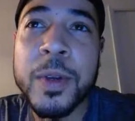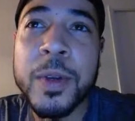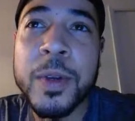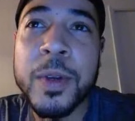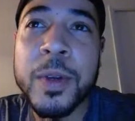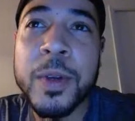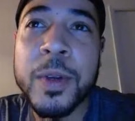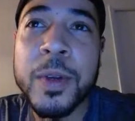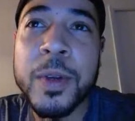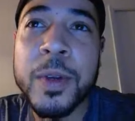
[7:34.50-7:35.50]
first
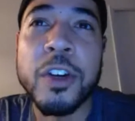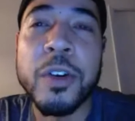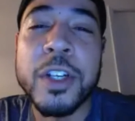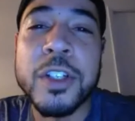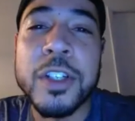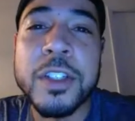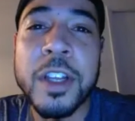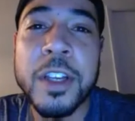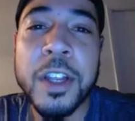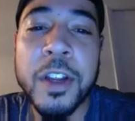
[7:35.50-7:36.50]
generation or second
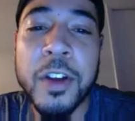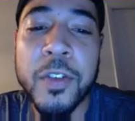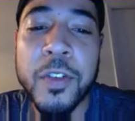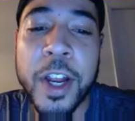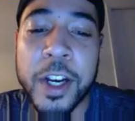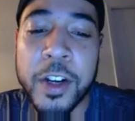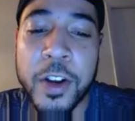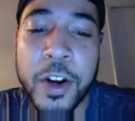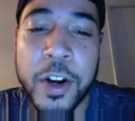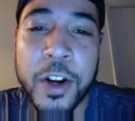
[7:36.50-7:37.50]
generation descendant of
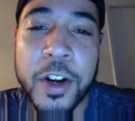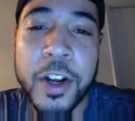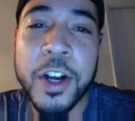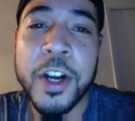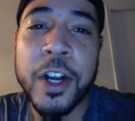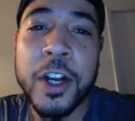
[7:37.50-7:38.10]
Ragnar.